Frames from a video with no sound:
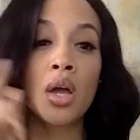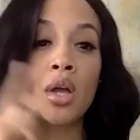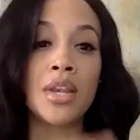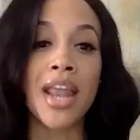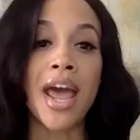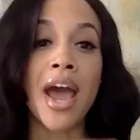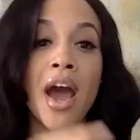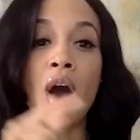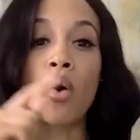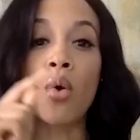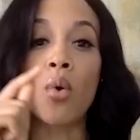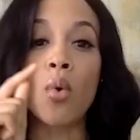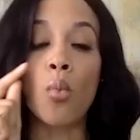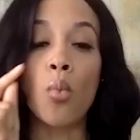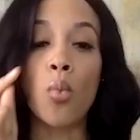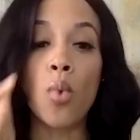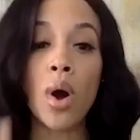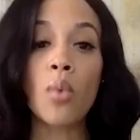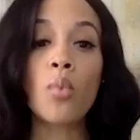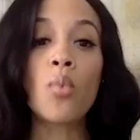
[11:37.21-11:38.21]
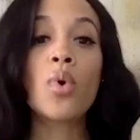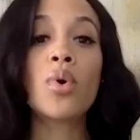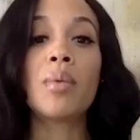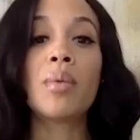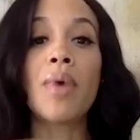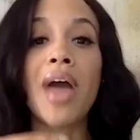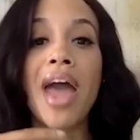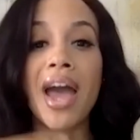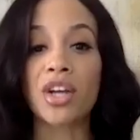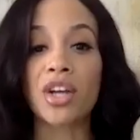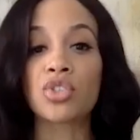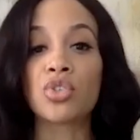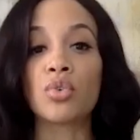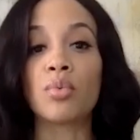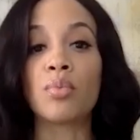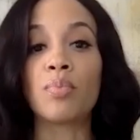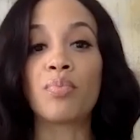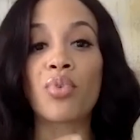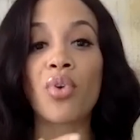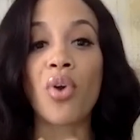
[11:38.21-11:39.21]
Now, what will the
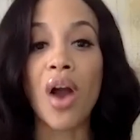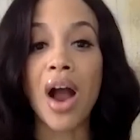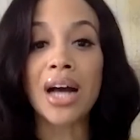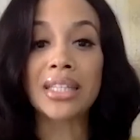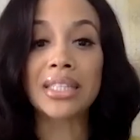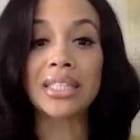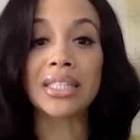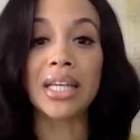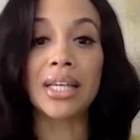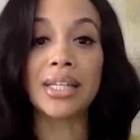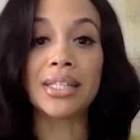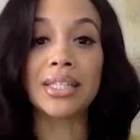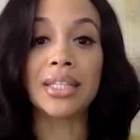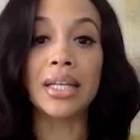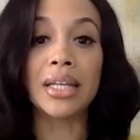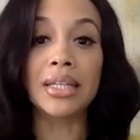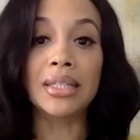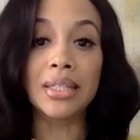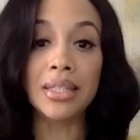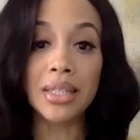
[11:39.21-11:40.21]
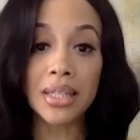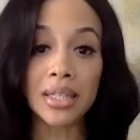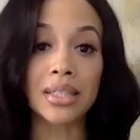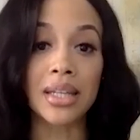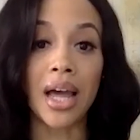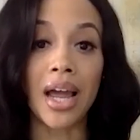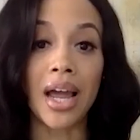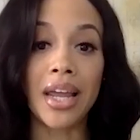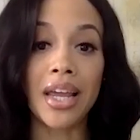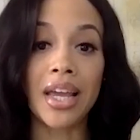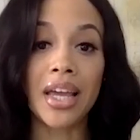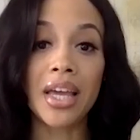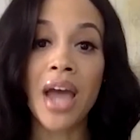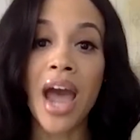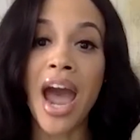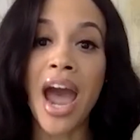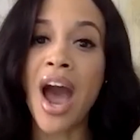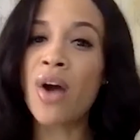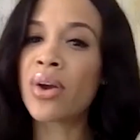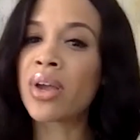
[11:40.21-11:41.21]
actual process look like?
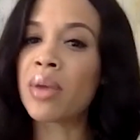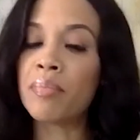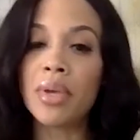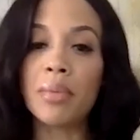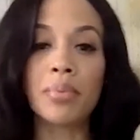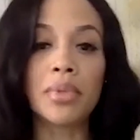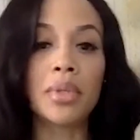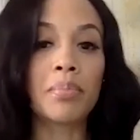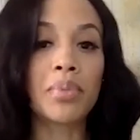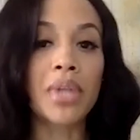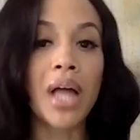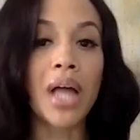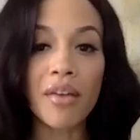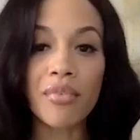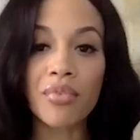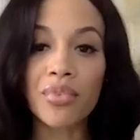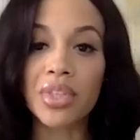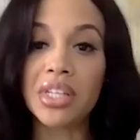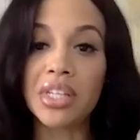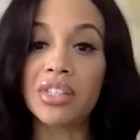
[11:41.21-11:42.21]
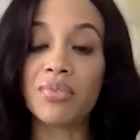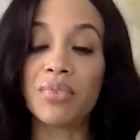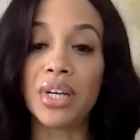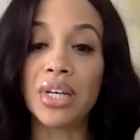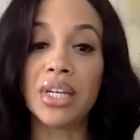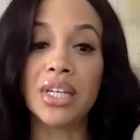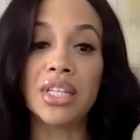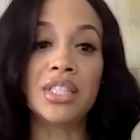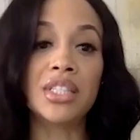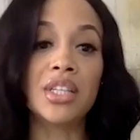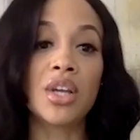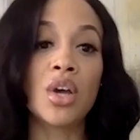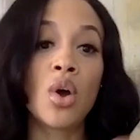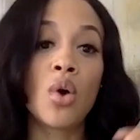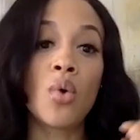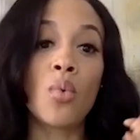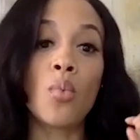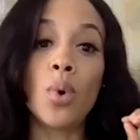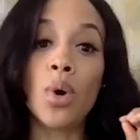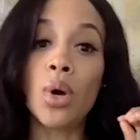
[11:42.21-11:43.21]
How can people apply for these funds?
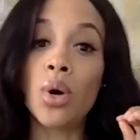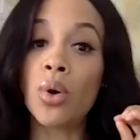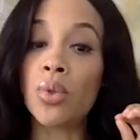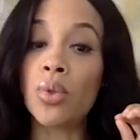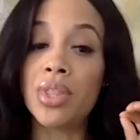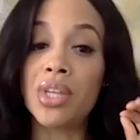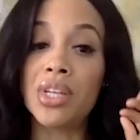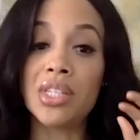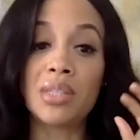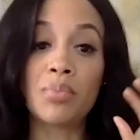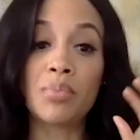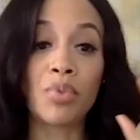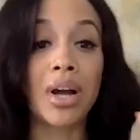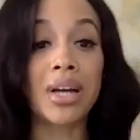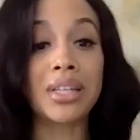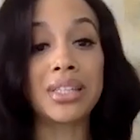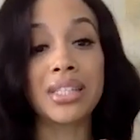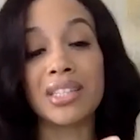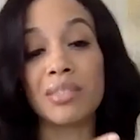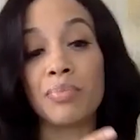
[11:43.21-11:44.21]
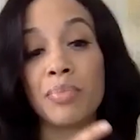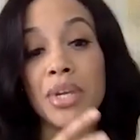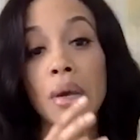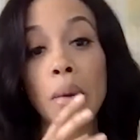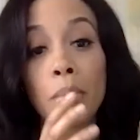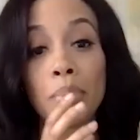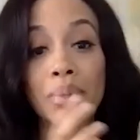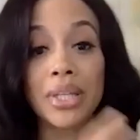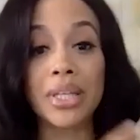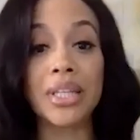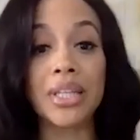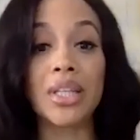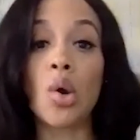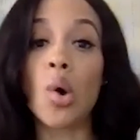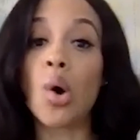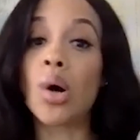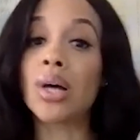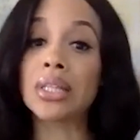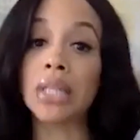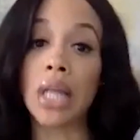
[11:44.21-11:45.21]
Will this process be completely
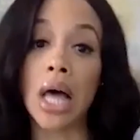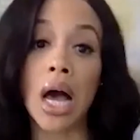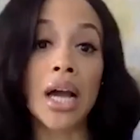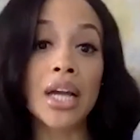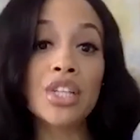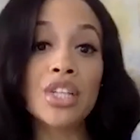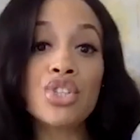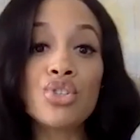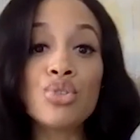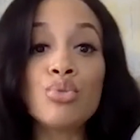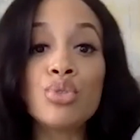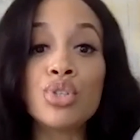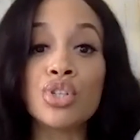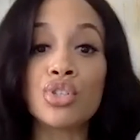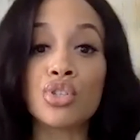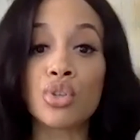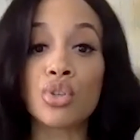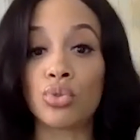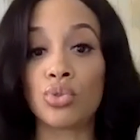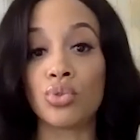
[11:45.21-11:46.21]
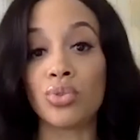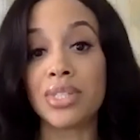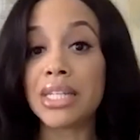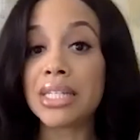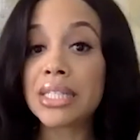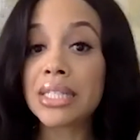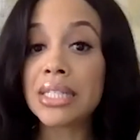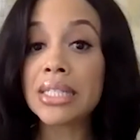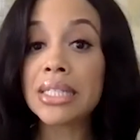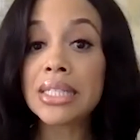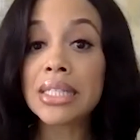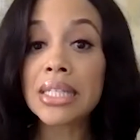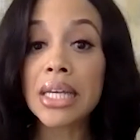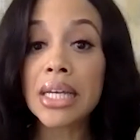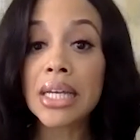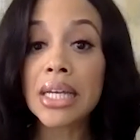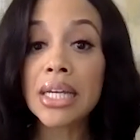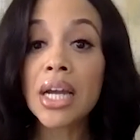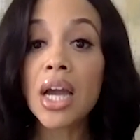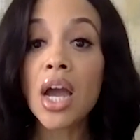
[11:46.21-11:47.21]
online due to social
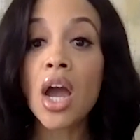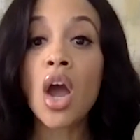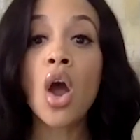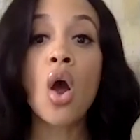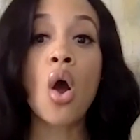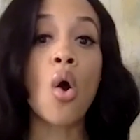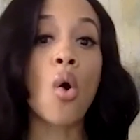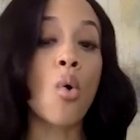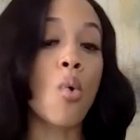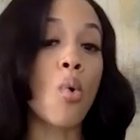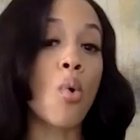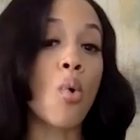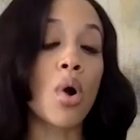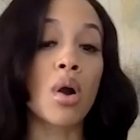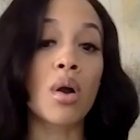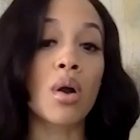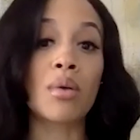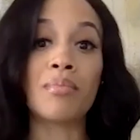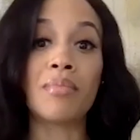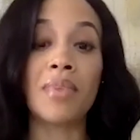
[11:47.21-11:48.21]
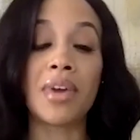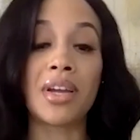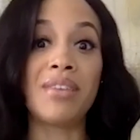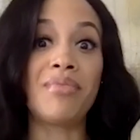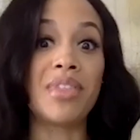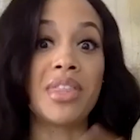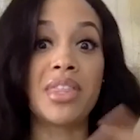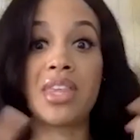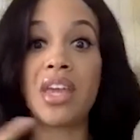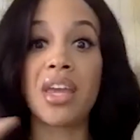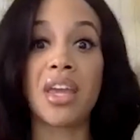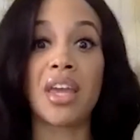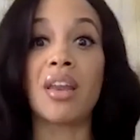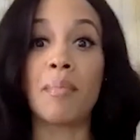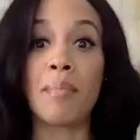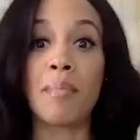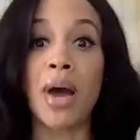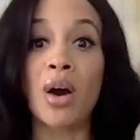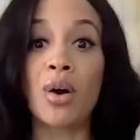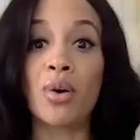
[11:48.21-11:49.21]
distancing, or even thinking
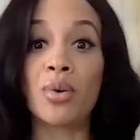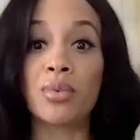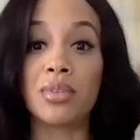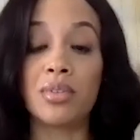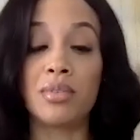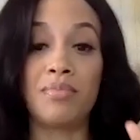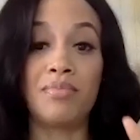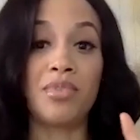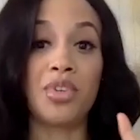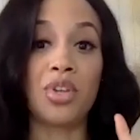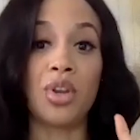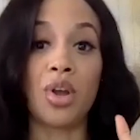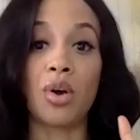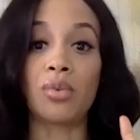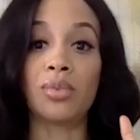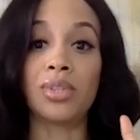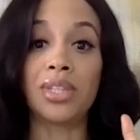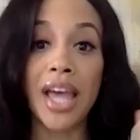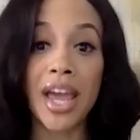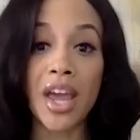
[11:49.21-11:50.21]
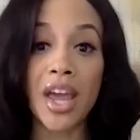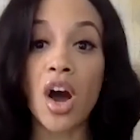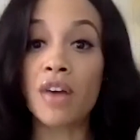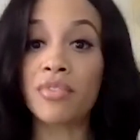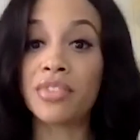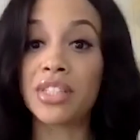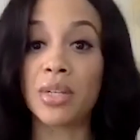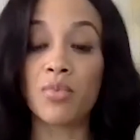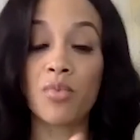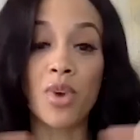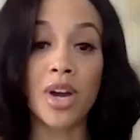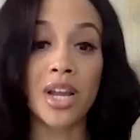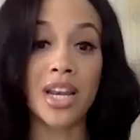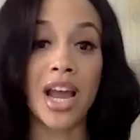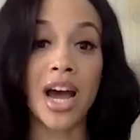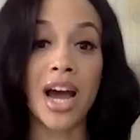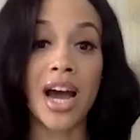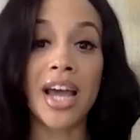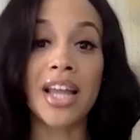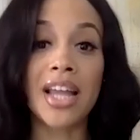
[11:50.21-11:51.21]
about, layoffs and
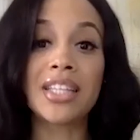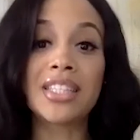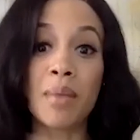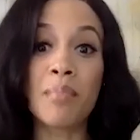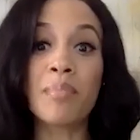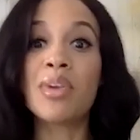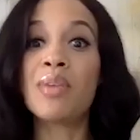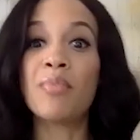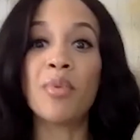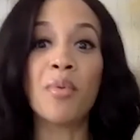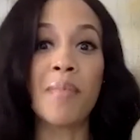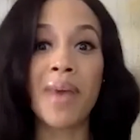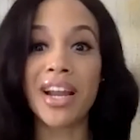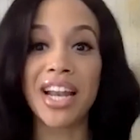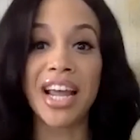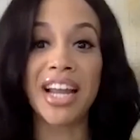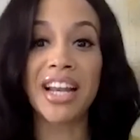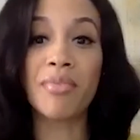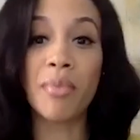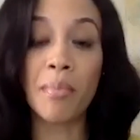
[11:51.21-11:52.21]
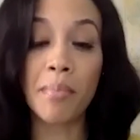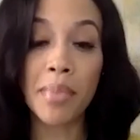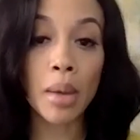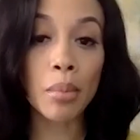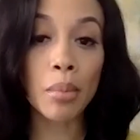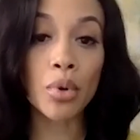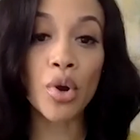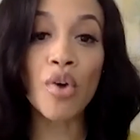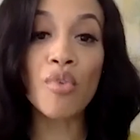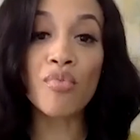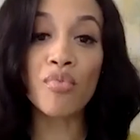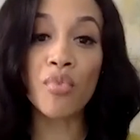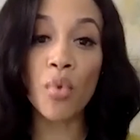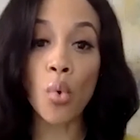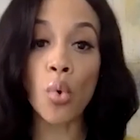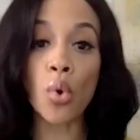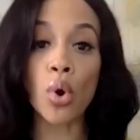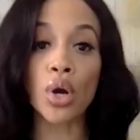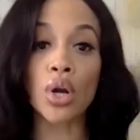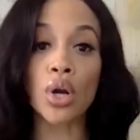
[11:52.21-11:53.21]
whatnot? Some people might not even be able to
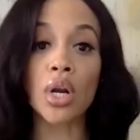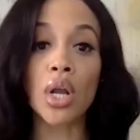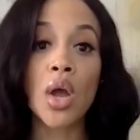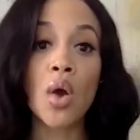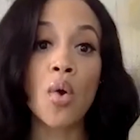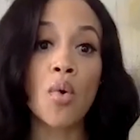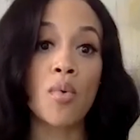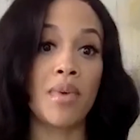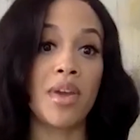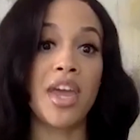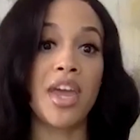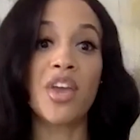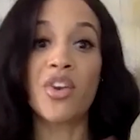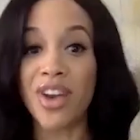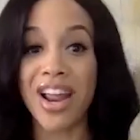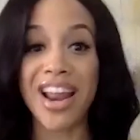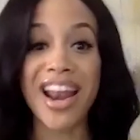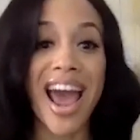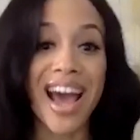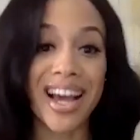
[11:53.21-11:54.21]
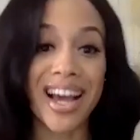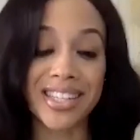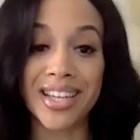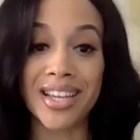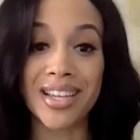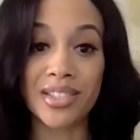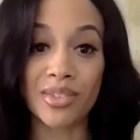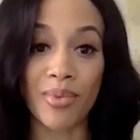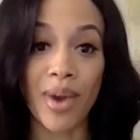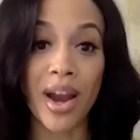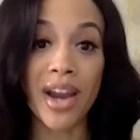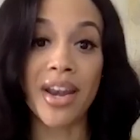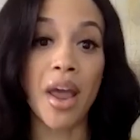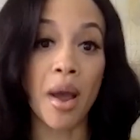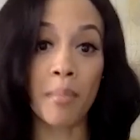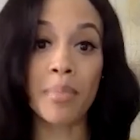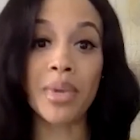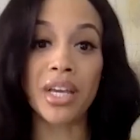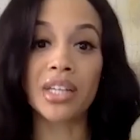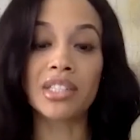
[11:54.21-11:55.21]
afford internet access right now
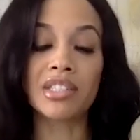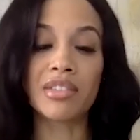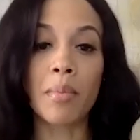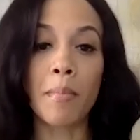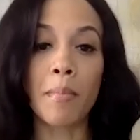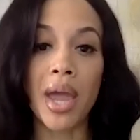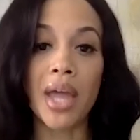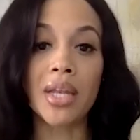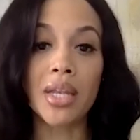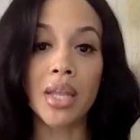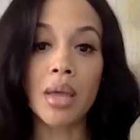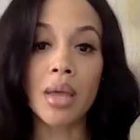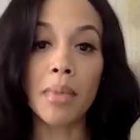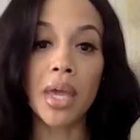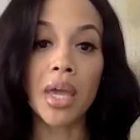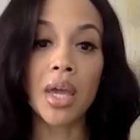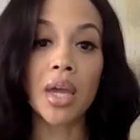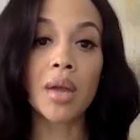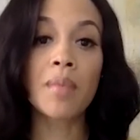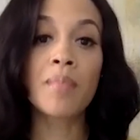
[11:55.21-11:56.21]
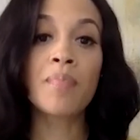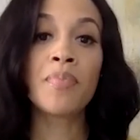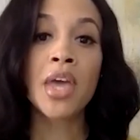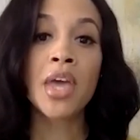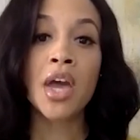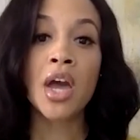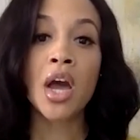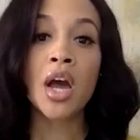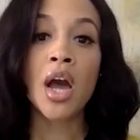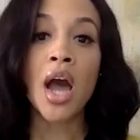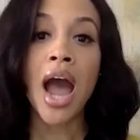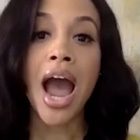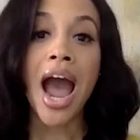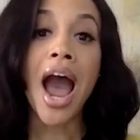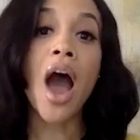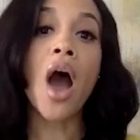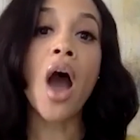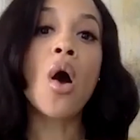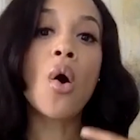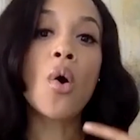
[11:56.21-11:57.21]
because of the pandemic.
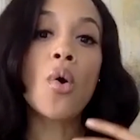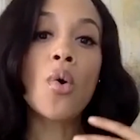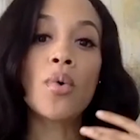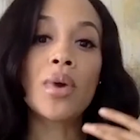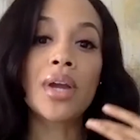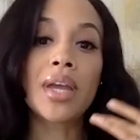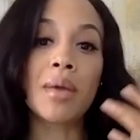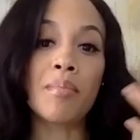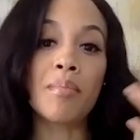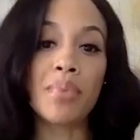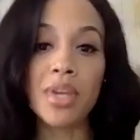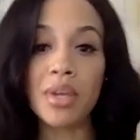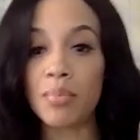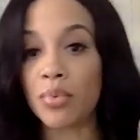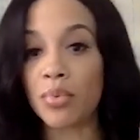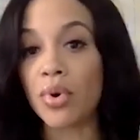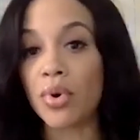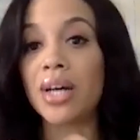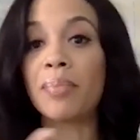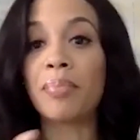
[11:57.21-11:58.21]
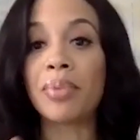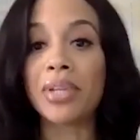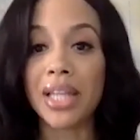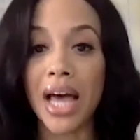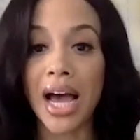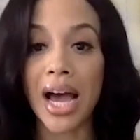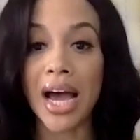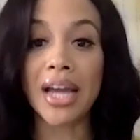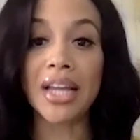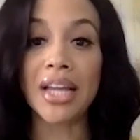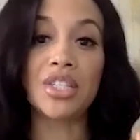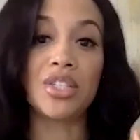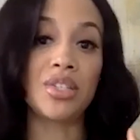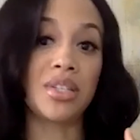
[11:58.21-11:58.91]
How can people apply?